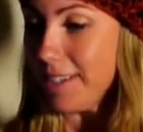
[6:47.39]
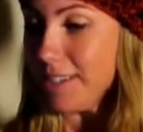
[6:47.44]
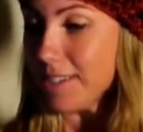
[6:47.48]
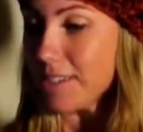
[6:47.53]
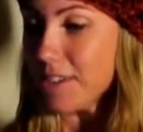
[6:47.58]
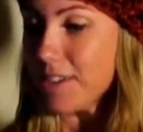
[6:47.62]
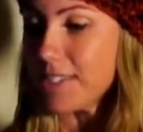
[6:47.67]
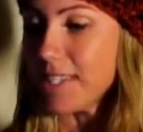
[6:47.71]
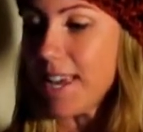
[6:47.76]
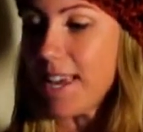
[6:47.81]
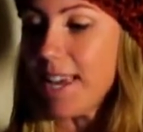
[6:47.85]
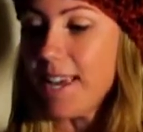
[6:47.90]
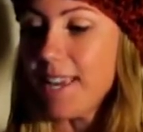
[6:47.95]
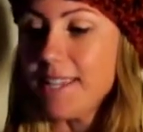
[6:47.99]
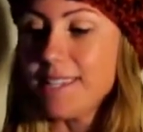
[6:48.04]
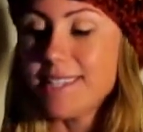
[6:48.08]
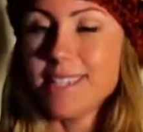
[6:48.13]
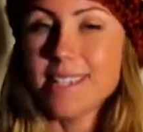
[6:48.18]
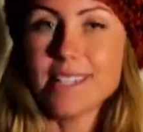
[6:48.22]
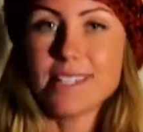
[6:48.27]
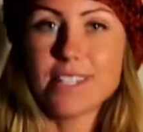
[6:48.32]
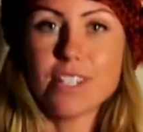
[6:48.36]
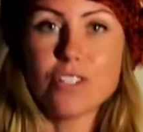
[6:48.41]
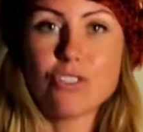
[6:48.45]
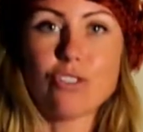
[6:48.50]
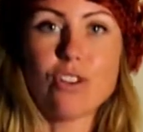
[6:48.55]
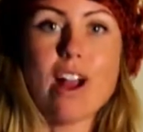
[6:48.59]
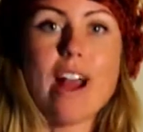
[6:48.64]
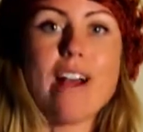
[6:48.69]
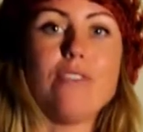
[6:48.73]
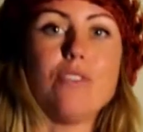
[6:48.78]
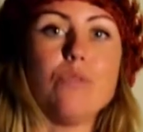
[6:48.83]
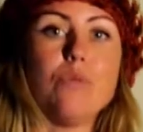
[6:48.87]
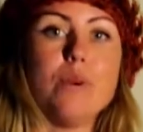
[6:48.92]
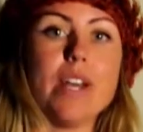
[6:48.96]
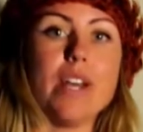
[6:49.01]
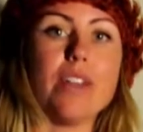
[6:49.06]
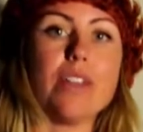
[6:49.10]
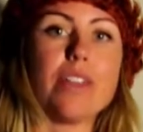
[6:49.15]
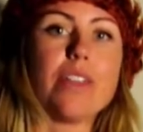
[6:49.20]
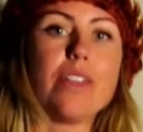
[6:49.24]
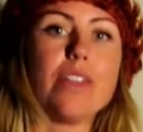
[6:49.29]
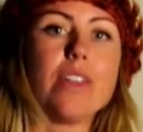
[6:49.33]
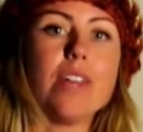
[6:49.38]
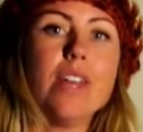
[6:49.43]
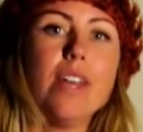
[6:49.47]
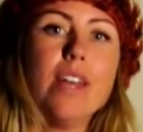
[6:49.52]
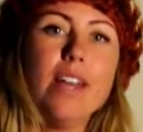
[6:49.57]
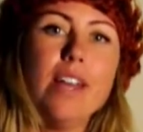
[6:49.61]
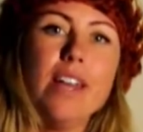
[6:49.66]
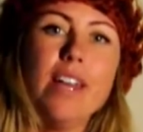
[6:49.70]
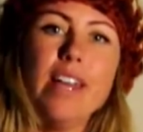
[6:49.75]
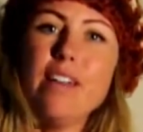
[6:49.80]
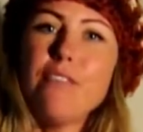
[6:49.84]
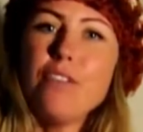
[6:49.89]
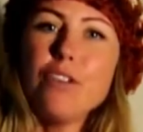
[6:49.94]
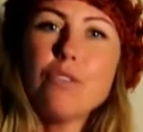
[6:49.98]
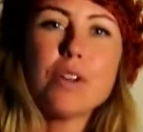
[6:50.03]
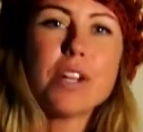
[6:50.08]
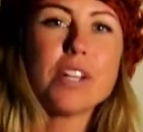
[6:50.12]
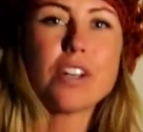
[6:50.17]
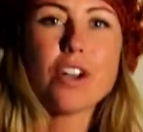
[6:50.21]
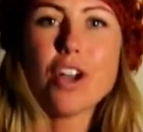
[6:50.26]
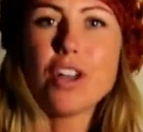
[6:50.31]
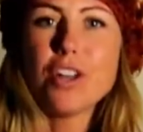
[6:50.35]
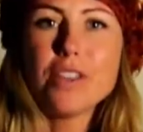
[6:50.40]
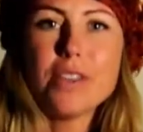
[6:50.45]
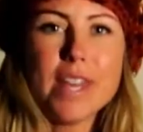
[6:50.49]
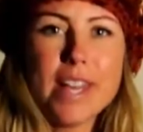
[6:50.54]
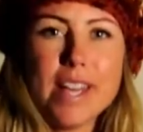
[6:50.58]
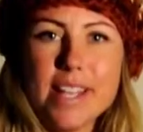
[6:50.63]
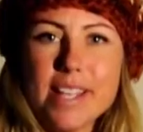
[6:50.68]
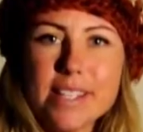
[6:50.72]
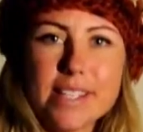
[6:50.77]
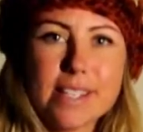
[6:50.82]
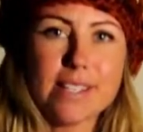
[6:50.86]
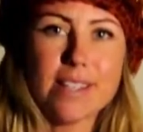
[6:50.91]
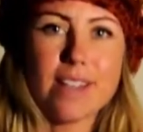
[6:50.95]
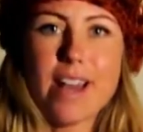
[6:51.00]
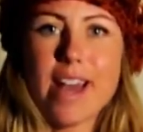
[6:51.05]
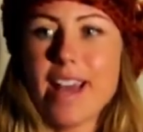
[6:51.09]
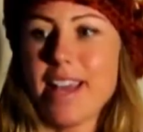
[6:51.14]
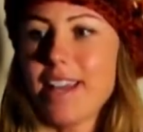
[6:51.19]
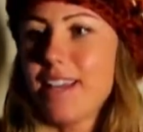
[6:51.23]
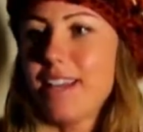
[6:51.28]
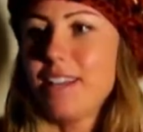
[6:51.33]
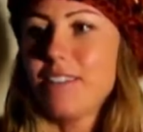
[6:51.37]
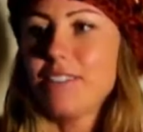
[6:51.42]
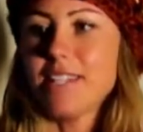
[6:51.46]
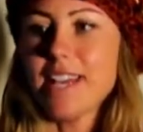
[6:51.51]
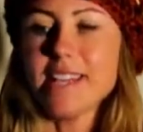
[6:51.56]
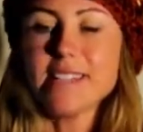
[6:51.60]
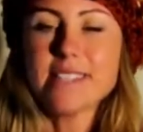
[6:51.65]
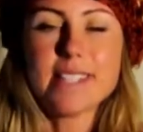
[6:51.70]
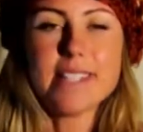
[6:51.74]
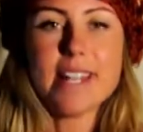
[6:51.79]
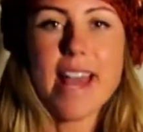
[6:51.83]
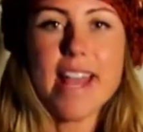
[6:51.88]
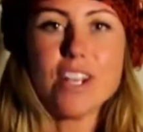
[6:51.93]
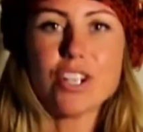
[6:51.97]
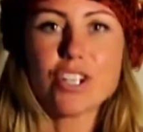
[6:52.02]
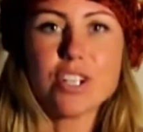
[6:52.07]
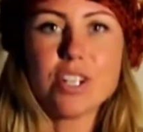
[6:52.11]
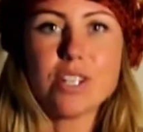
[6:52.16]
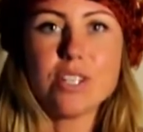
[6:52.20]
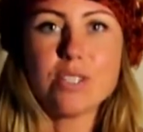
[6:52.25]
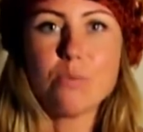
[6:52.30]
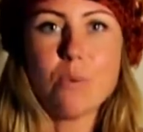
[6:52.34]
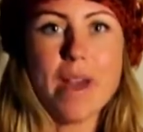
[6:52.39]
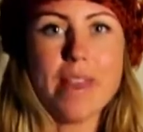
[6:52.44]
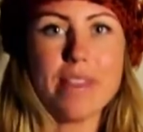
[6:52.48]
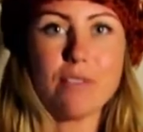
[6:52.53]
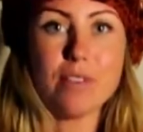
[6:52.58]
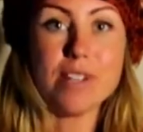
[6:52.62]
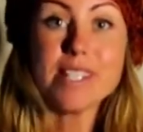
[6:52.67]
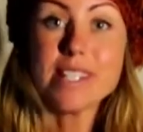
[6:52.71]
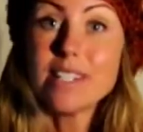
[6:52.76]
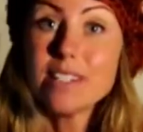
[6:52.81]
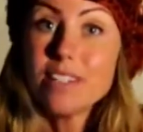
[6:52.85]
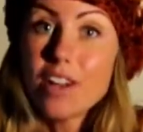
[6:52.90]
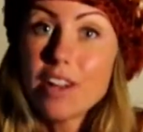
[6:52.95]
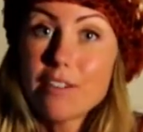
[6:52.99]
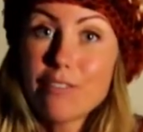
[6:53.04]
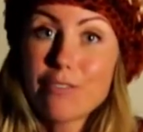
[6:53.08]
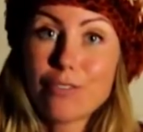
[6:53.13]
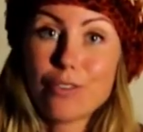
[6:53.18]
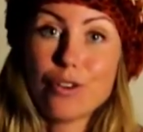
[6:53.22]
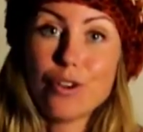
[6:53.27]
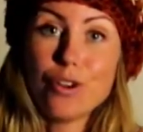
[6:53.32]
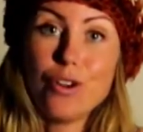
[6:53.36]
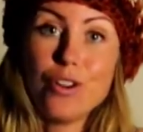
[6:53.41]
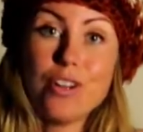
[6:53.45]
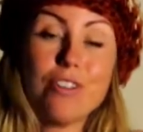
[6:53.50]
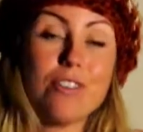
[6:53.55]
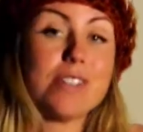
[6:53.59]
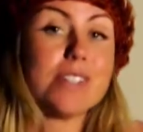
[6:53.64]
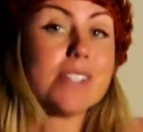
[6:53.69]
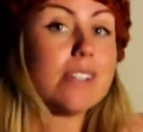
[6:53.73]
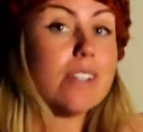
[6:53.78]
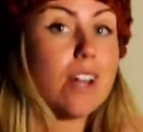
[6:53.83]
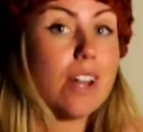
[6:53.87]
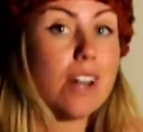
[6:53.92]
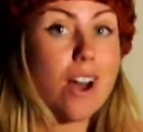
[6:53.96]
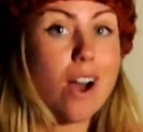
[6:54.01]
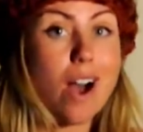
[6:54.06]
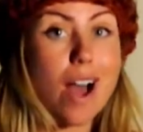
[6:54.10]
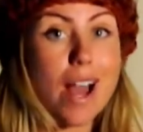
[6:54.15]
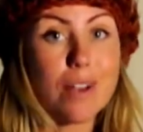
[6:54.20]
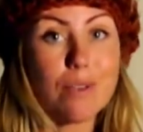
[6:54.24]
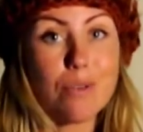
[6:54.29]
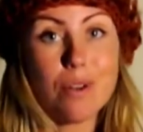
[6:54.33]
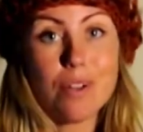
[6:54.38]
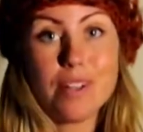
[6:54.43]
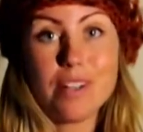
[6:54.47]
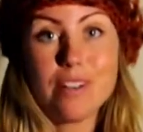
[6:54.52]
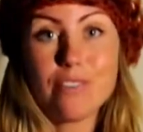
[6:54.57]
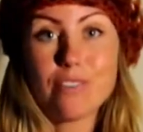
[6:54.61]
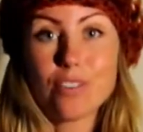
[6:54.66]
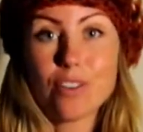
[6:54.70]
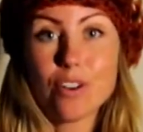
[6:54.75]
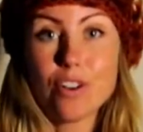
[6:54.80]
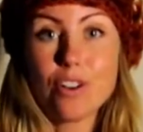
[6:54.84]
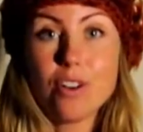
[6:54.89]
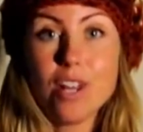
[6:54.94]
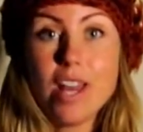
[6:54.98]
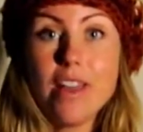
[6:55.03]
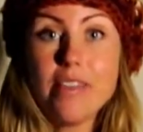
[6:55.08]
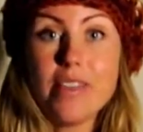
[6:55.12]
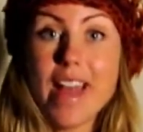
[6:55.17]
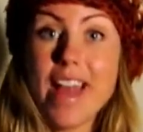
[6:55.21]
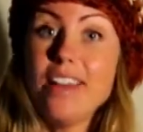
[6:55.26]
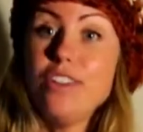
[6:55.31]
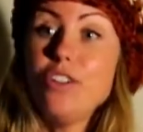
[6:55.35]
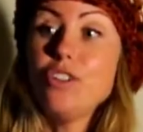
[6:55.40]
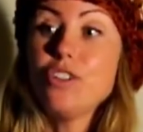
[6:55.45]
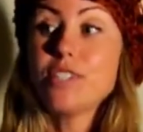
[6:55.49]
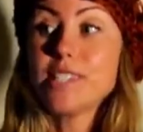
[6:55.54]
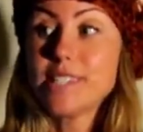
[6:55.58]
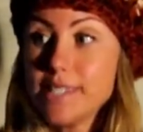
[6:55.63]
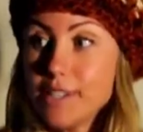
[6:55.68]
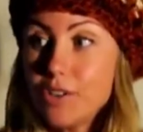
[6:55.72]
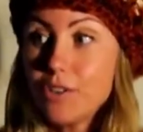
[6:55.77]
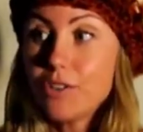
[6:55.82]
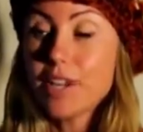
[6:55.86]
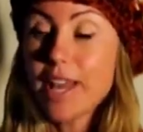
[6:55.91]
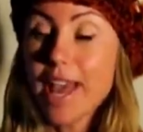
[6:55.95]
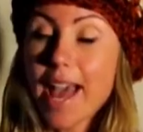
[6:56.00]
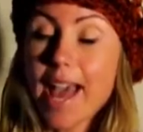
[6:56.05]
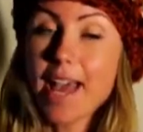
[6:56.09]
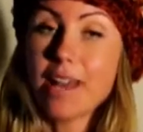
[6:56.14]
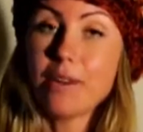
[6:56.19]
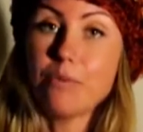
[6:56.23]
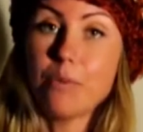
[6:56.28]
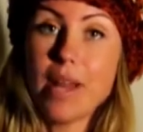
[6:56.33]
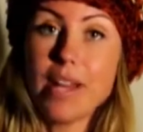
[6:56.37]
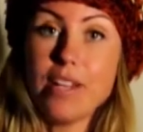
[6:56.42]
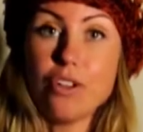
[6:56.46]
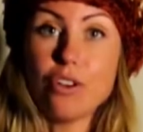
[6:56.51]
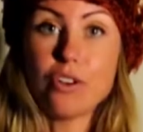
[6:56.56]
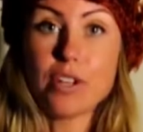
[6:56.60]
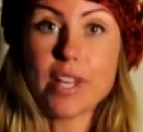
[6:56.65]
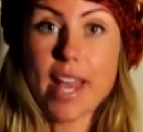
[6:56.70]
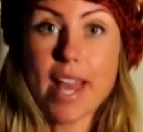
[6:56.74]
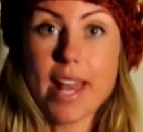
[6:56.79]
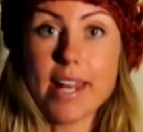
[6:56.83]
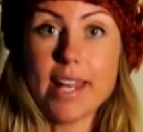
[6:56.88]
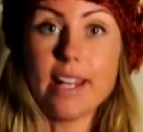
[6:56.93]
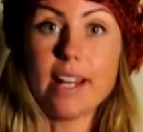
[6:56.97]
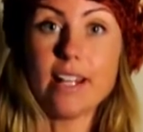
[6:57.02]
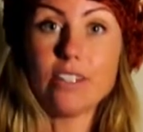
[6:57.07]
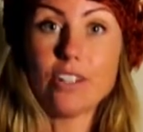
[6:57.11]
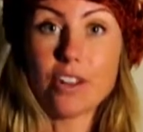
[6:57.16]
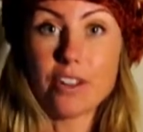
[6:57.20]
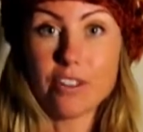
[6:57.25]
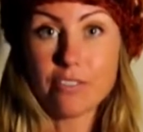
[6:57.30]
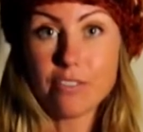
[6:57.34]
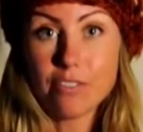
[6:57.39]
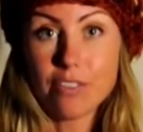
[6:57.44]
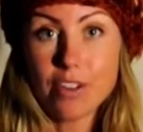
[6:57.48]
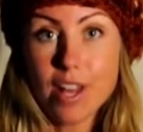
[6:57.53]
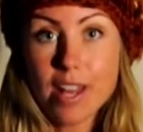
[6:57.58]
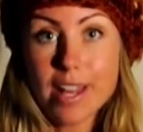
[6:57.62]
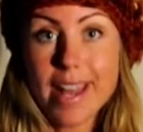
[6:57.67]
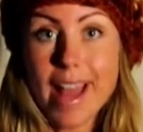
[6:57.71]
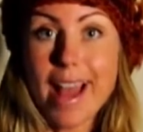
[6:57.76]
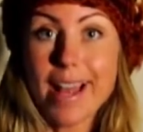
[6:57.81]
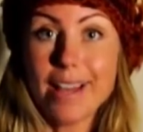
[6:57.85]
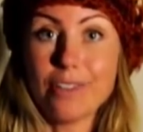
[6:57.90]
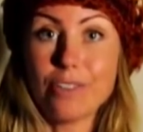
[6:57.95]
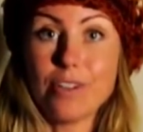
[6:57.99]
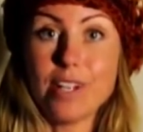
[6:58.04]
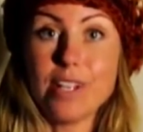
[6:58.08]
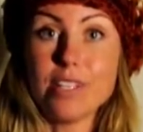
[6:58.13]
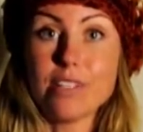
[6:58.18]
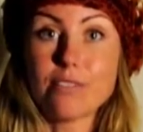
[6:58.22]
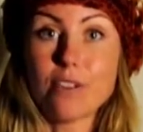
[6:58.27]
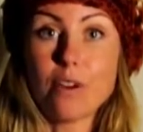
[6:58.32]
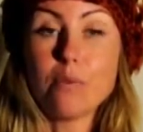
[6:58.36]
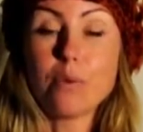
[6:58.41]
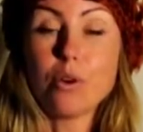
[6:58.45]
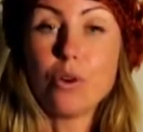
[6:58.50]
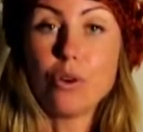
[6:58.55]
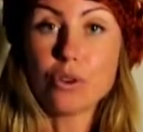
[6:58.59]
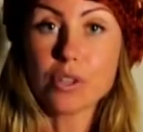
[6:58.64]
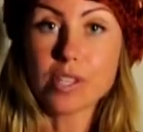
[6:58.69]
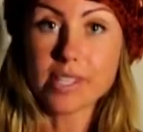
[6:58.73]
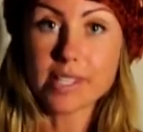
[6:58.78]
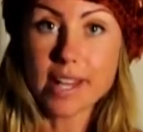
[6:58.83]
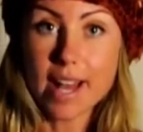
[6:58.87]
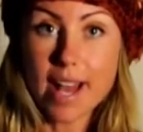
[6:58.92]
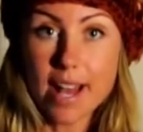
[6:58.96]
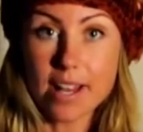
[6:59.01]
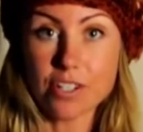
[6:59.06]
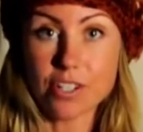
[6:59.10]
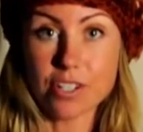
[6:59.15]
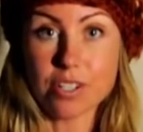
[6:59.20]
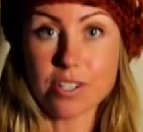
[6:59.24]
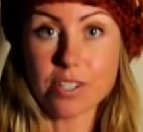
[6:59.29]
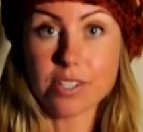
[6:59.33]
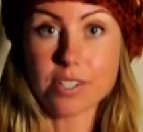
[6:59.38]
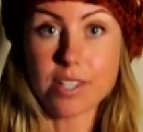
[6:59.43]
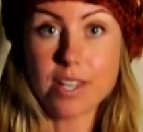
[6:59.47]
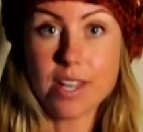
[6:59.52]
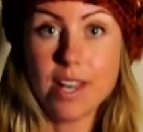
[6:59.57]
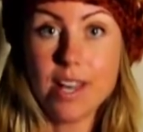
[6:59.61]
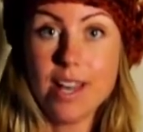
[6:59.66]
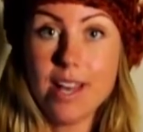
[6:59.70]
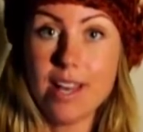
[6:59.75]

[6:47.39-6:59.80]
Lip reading: So it's easier to travel with. If you want to go to these destinations where there isn't a lot of fruit, there isn't a lot of high quality fruit, then you still can when you're getting a lot of calories from cooked starches.